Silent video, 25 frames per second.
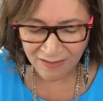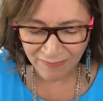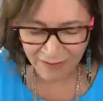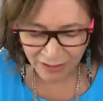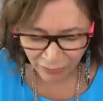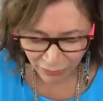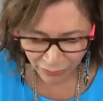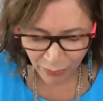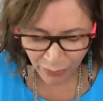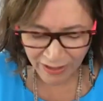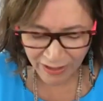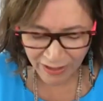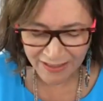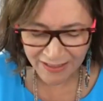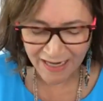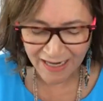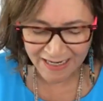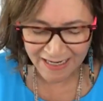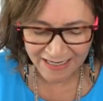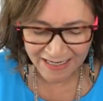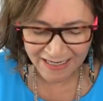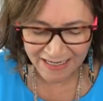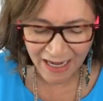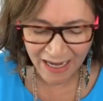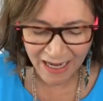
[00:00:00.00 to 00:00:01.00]
because
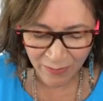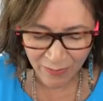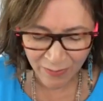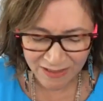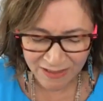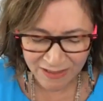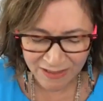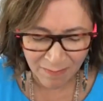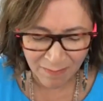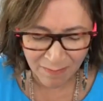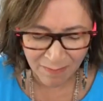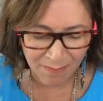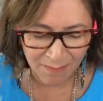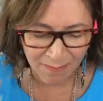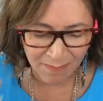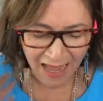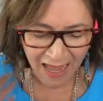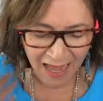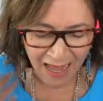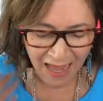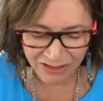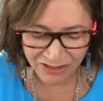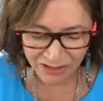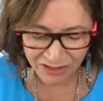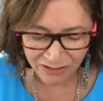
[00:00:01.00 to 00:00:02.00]
of the authority that
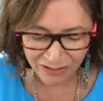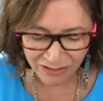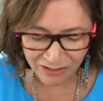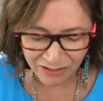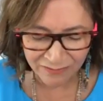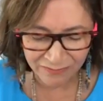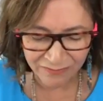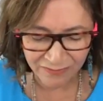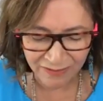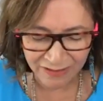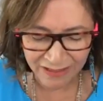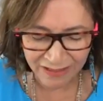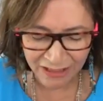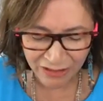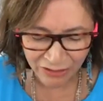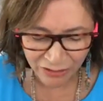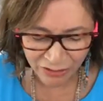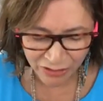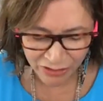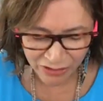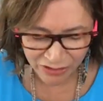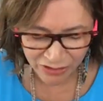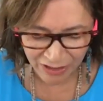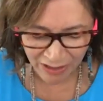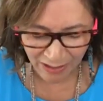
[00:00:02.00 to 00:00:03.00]
he carries, the
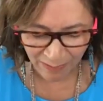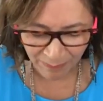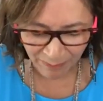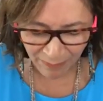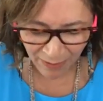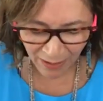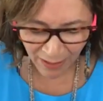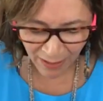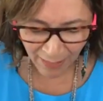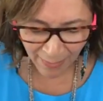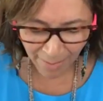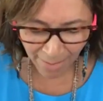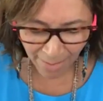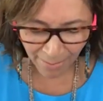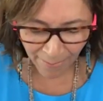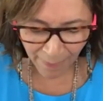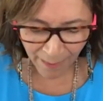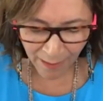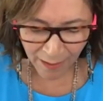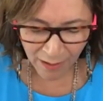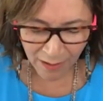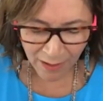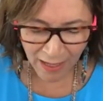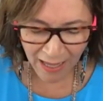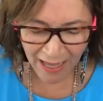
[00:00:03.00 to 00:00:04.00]
mantle of leadership,
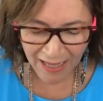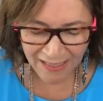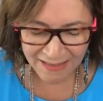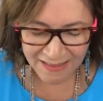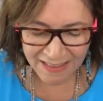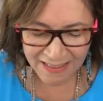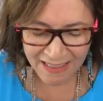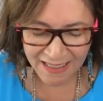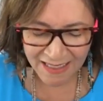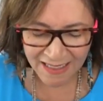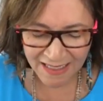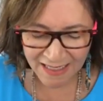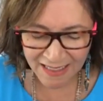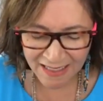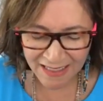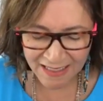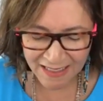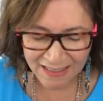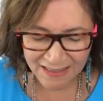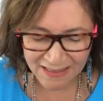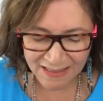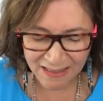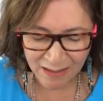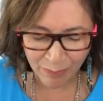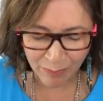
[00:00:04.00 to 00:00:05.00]
as
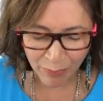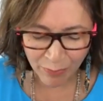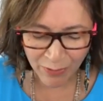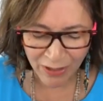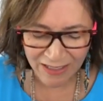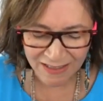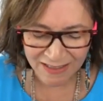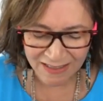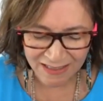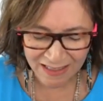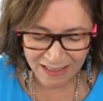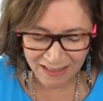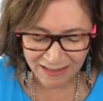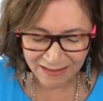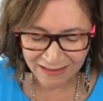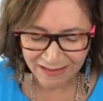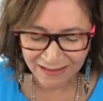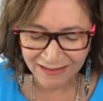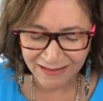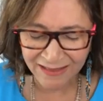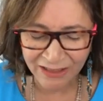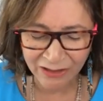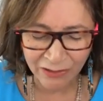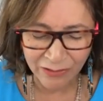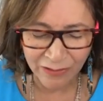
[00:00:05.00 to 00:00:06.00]
he is the president, the
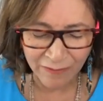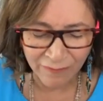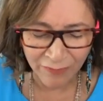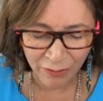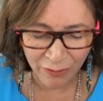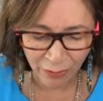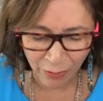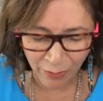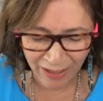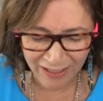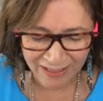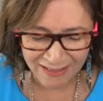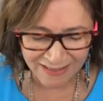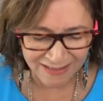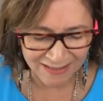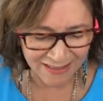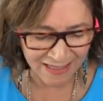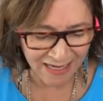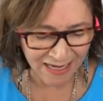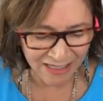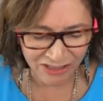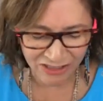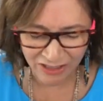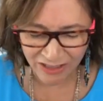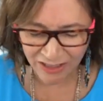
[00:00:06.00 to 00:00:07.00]
leader of the greatest nation
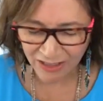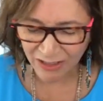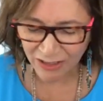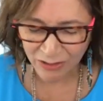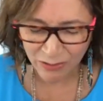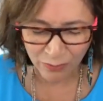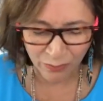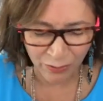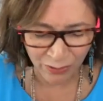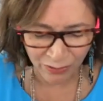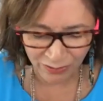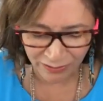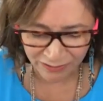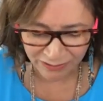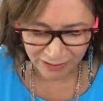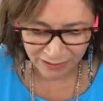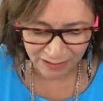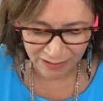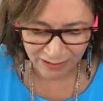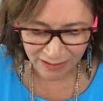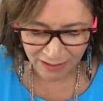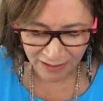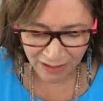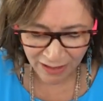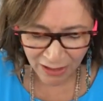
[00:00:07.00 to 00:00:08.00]
in this world.
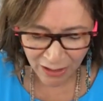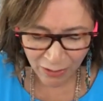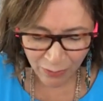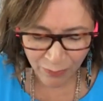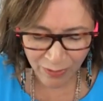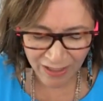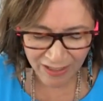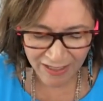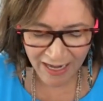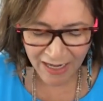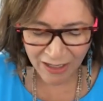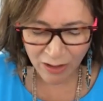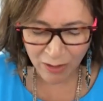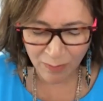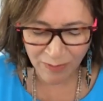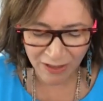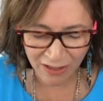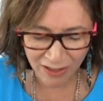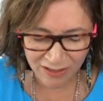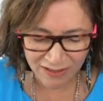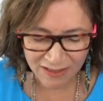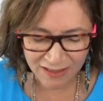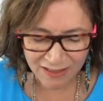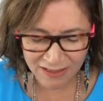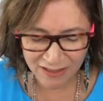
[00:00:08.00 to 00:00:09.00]
We thank you because this
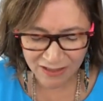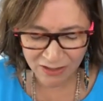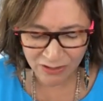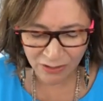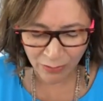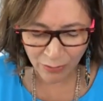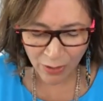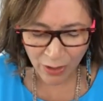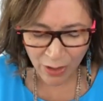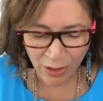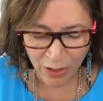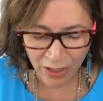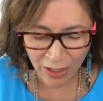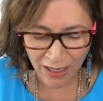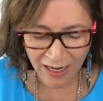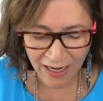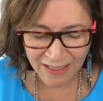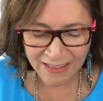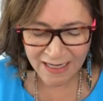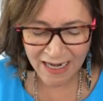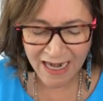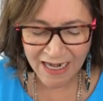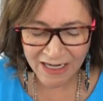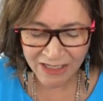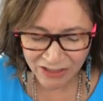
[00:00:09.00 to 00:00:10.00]
is a, a
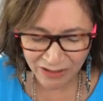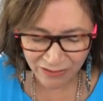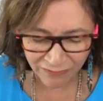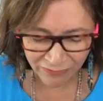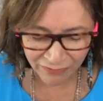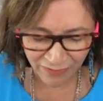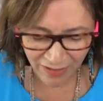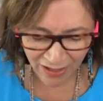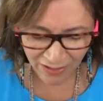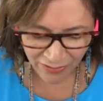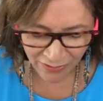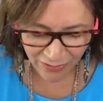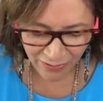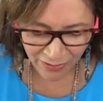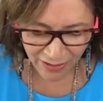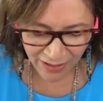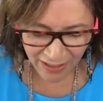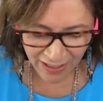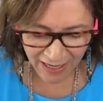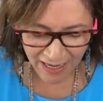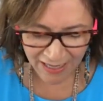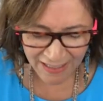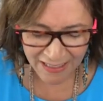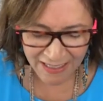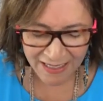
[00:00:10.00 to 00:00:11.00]
nation, Father, and
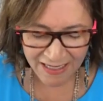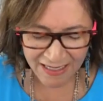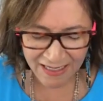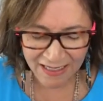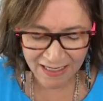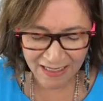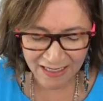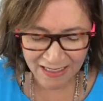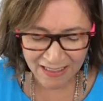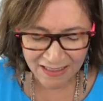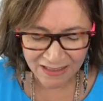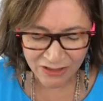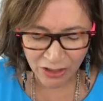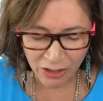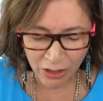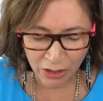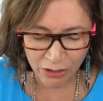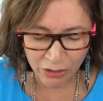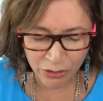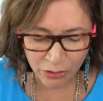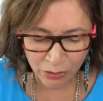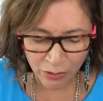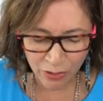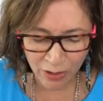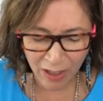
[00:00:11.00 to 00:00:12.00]
he is your
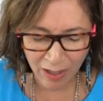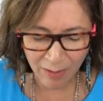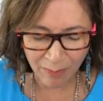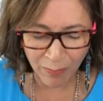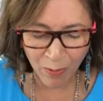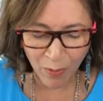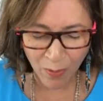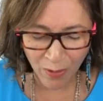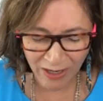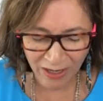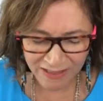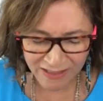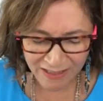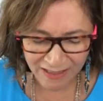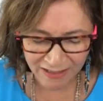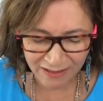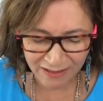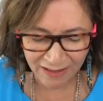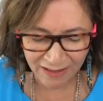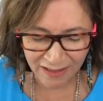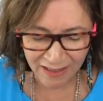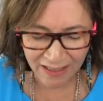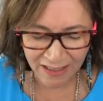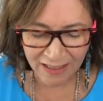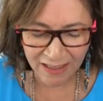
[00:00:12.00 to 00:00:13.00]
appointed
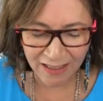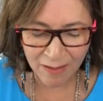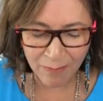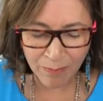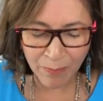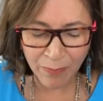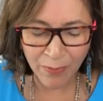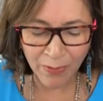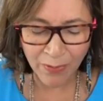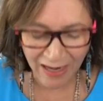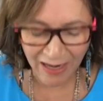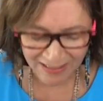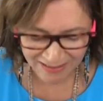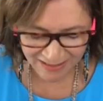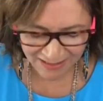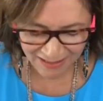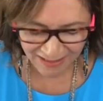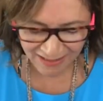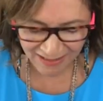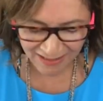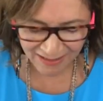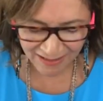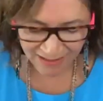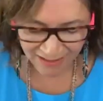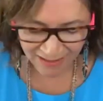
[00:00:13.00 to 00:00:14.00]
president,
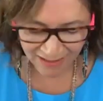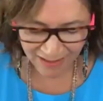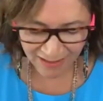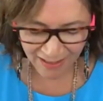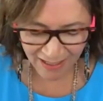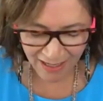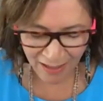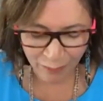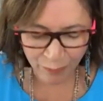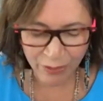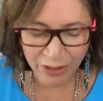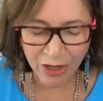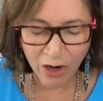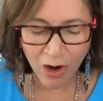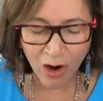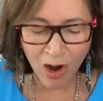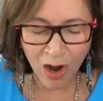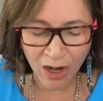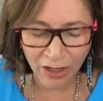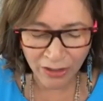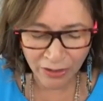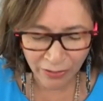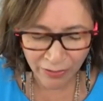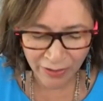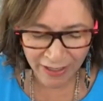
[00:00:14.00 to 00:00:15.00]
and we
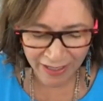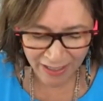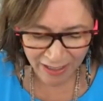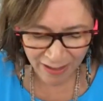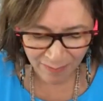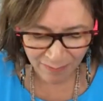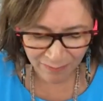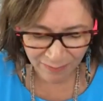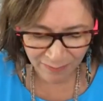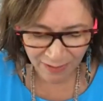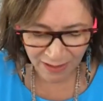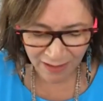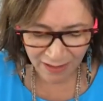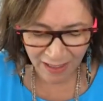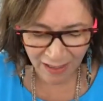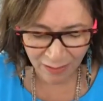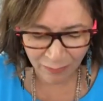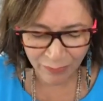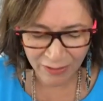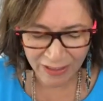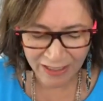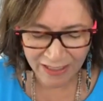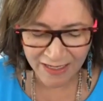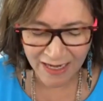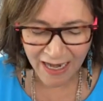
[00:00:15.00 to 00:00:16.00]
honor him, and we
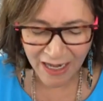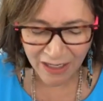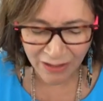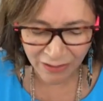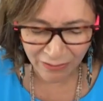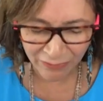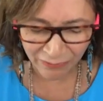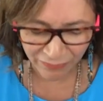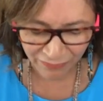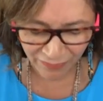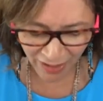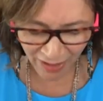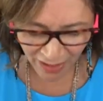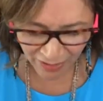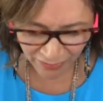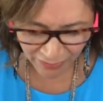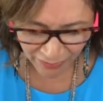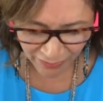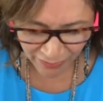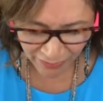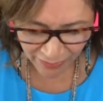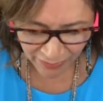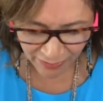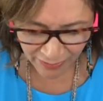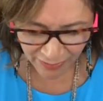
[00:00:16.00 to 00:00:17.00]
thank you,
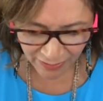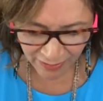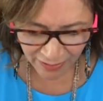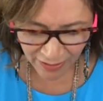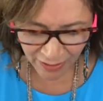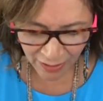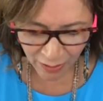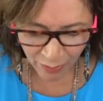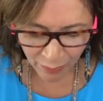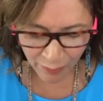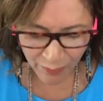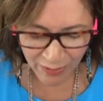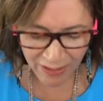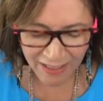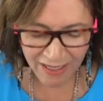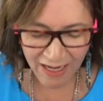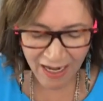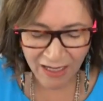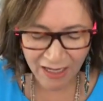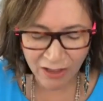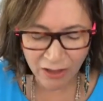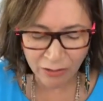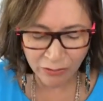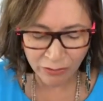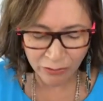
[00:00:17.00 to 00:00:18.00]
Father. We
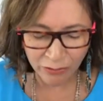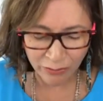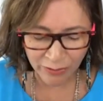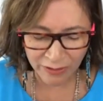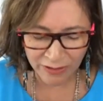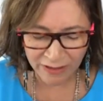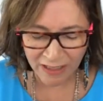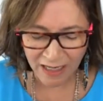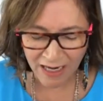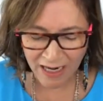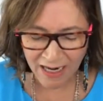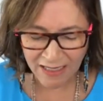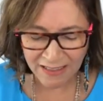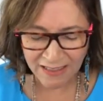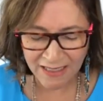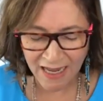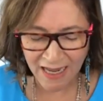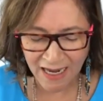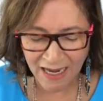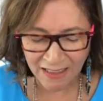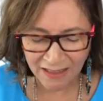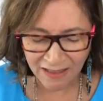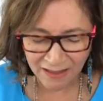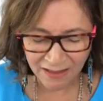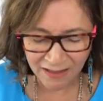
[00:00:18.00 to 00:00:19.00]
thank you, Lord God,
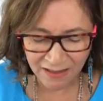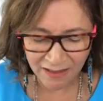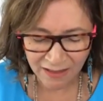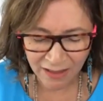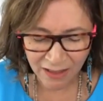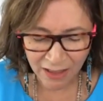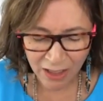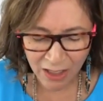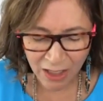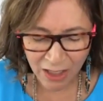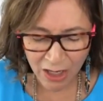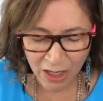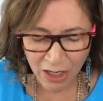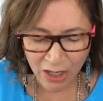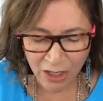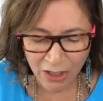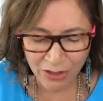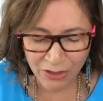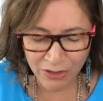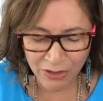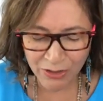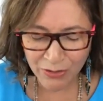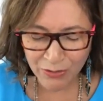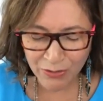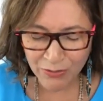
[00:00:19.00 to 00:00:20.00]
that
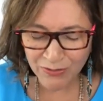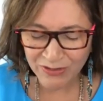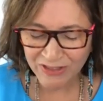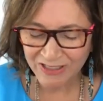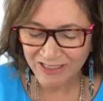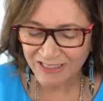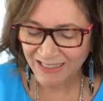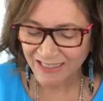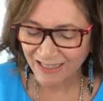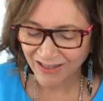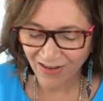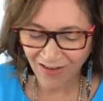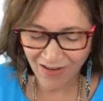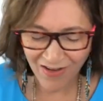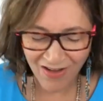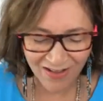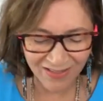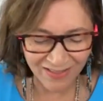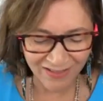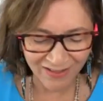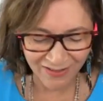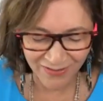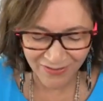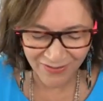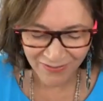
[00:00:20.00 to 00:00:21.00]
you sit on
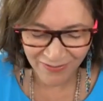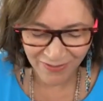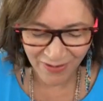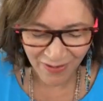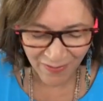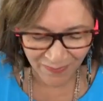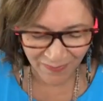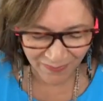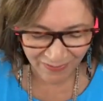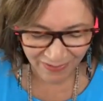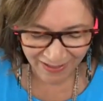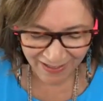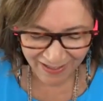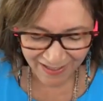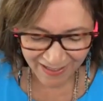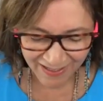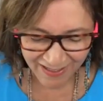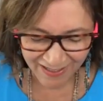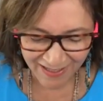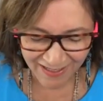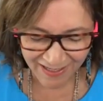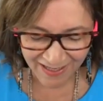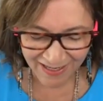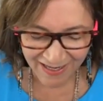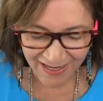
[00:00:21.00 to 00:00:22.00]
the throne.
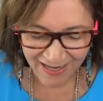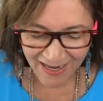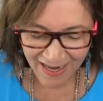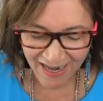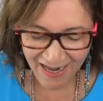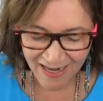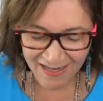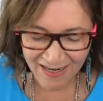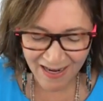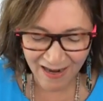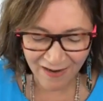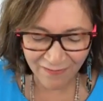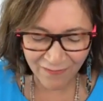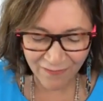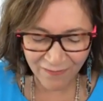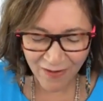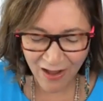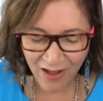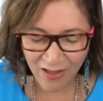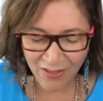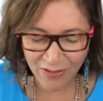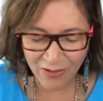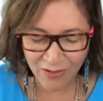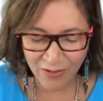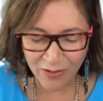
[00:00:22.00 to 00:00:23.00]
And that,
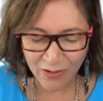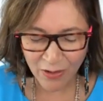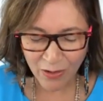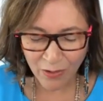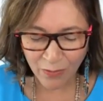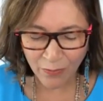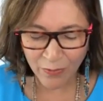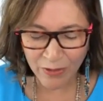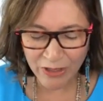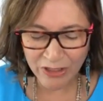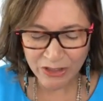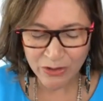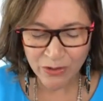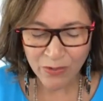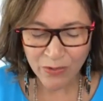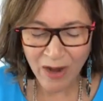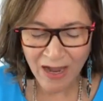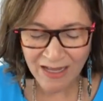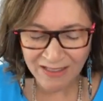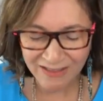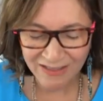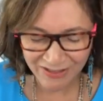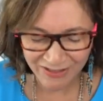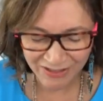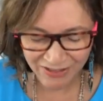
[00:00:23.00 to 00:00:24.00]
Father, we
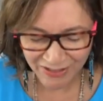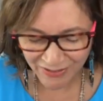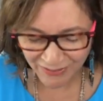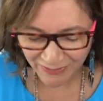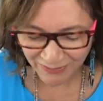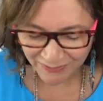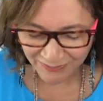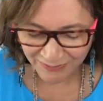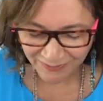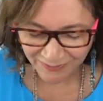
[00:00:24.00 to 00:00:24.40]
trust you.